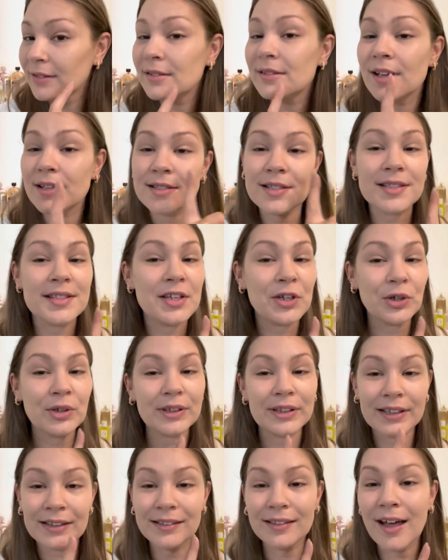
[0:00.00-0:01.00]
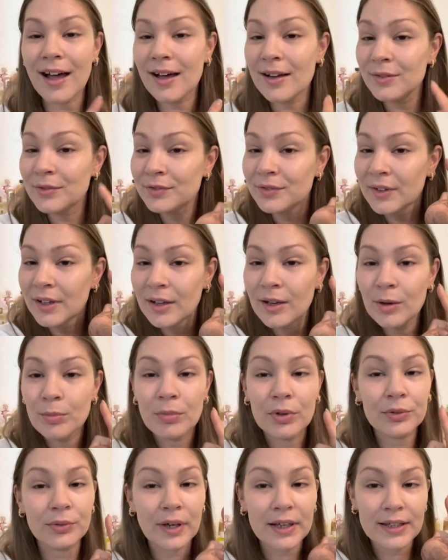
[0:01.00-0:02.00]
necessarily love,
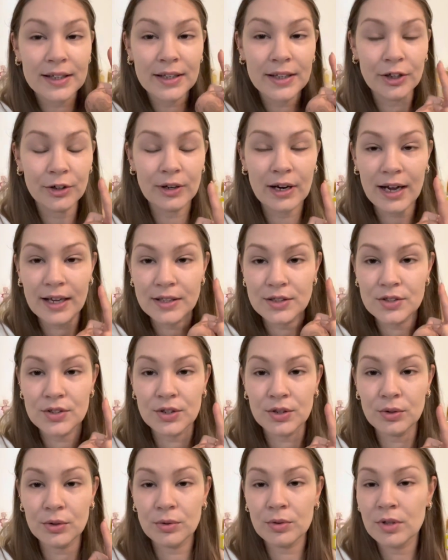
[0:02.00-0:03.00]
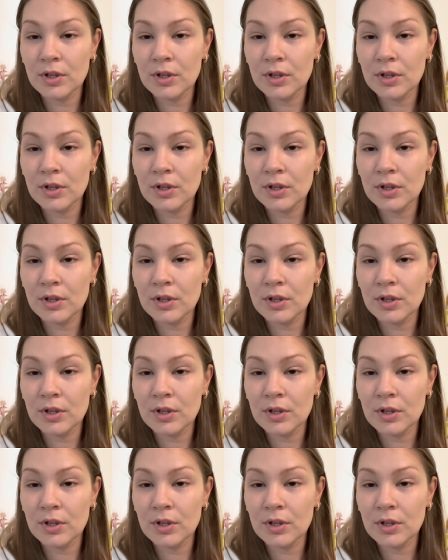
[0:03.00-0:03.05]
but right here I do.